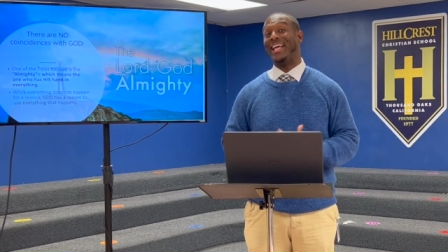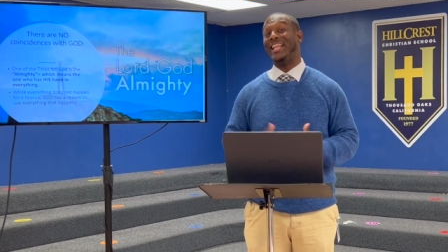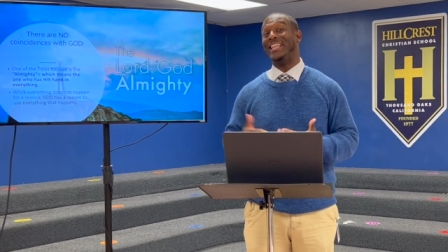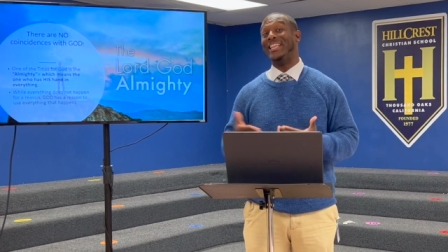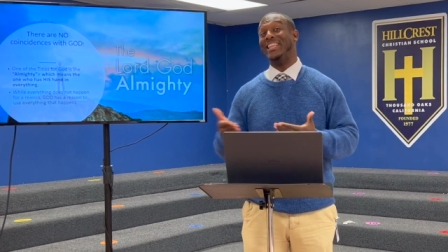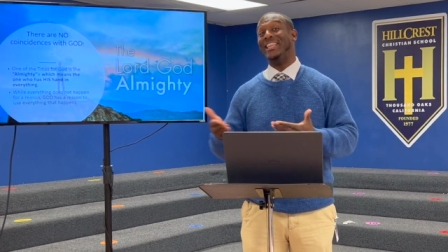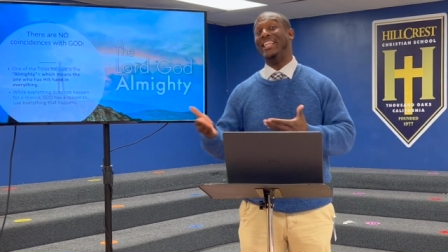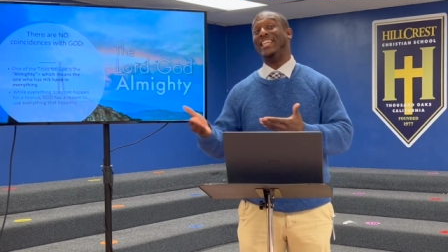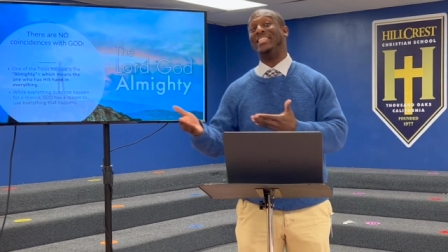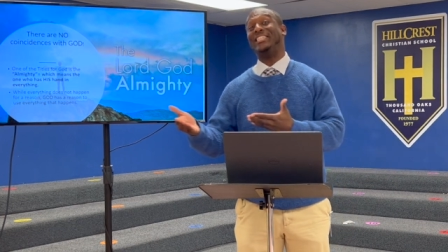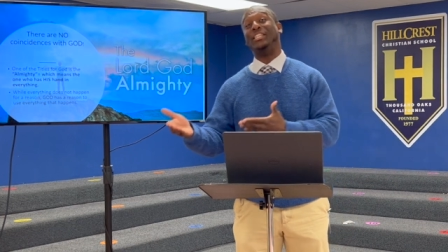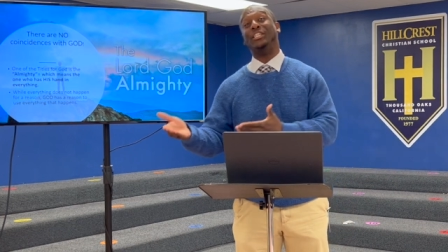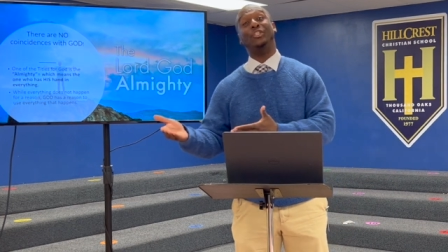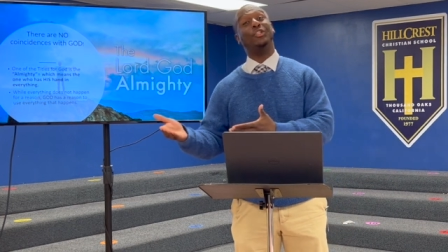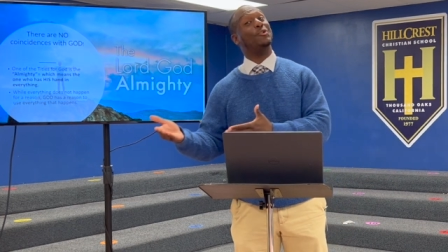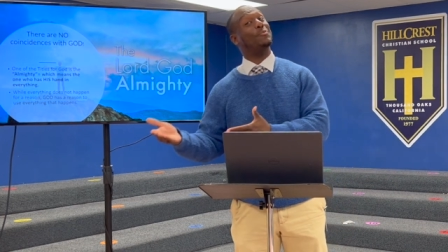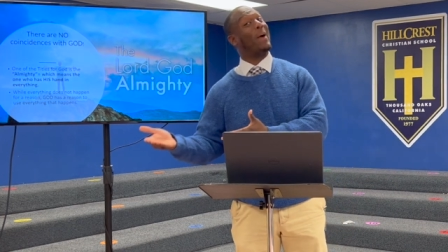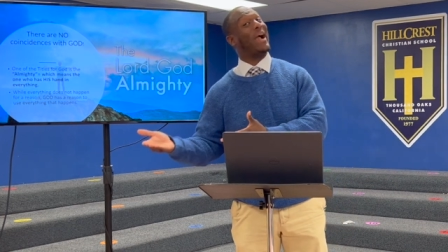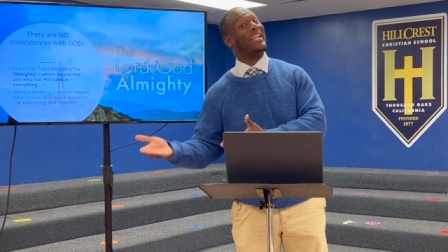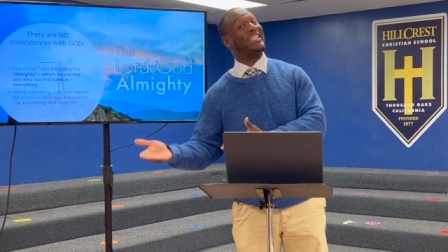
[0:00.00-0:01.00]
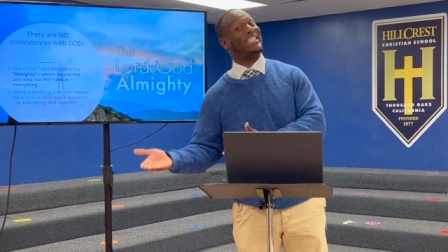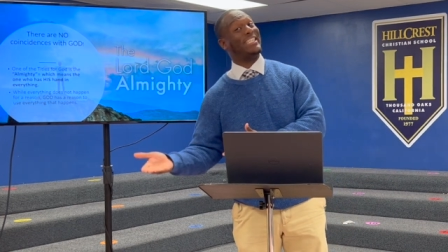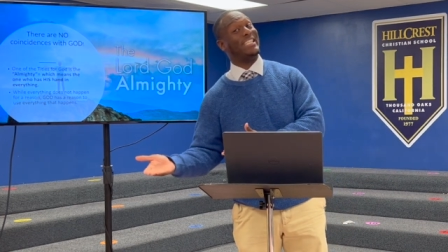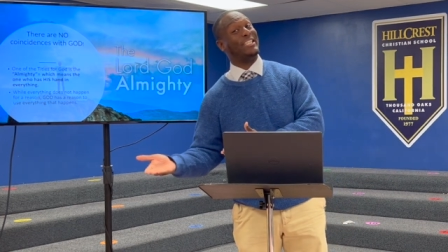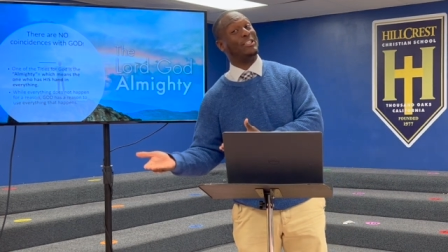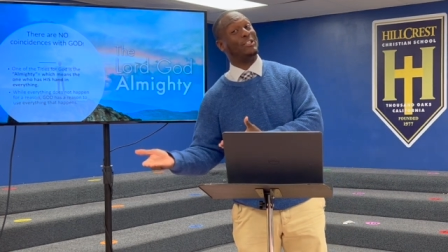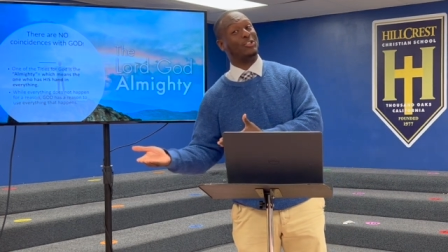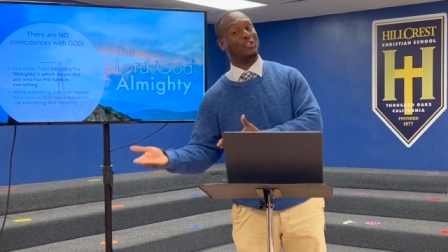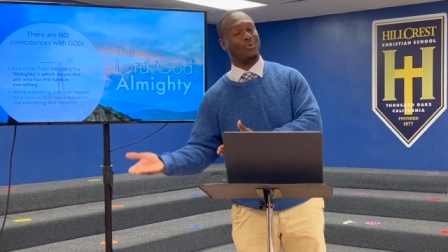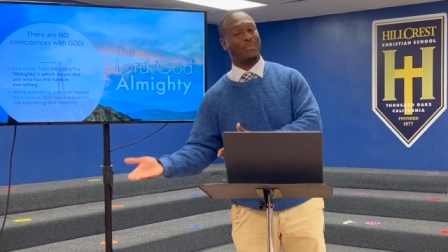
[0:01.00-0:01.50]
listen to my
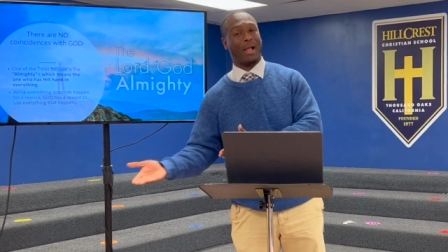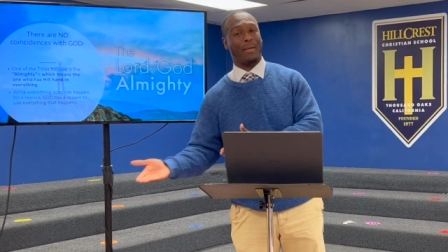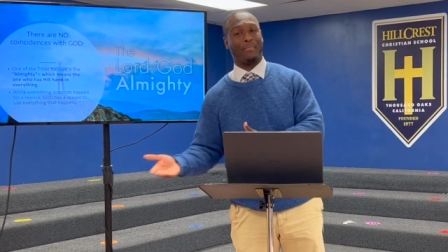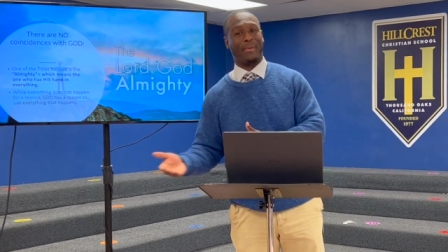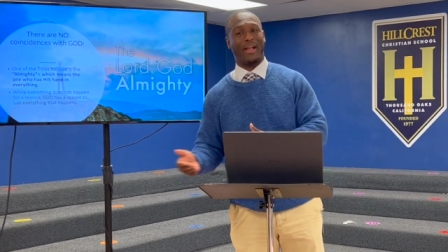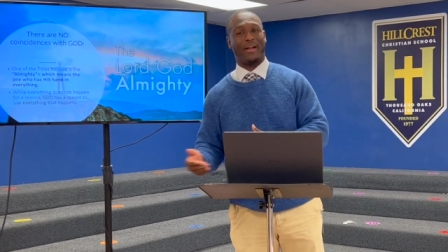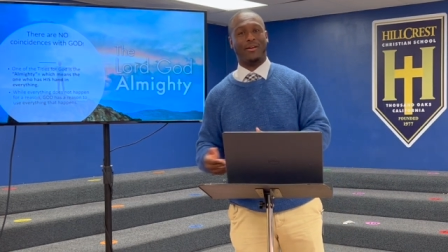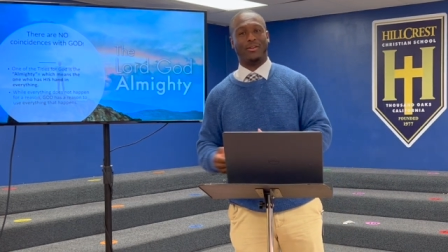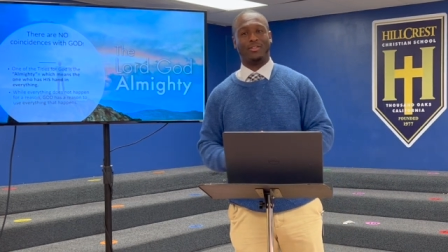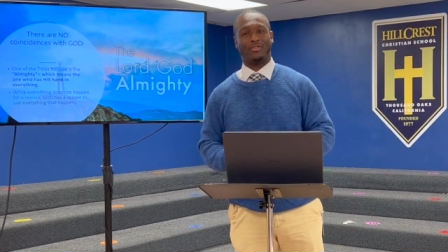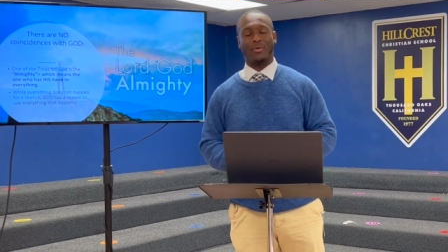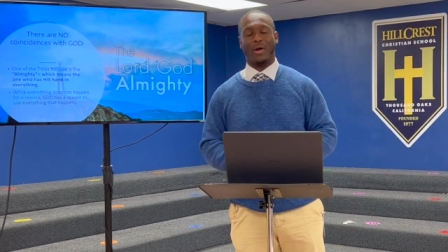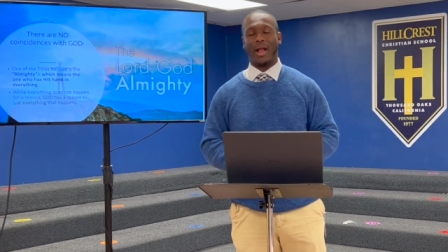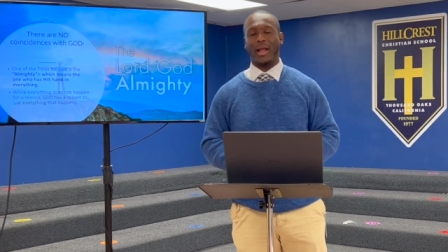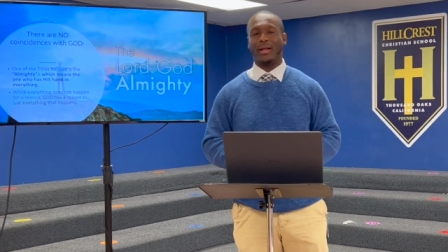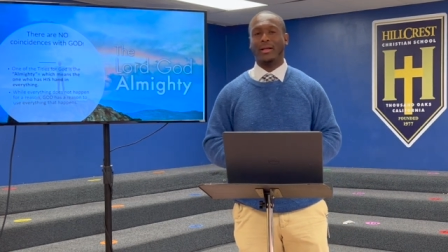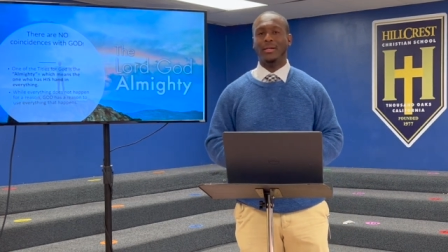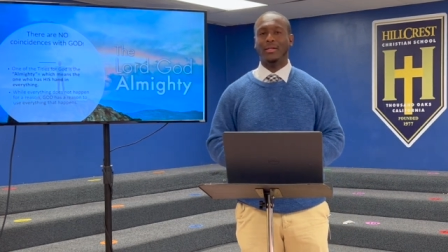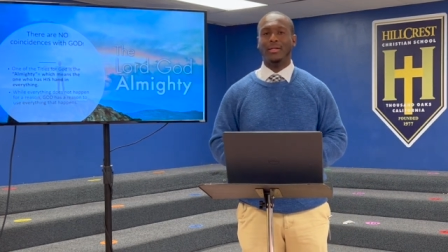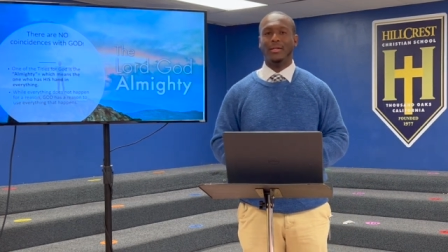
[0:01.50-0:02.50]
teachers or my parents, right?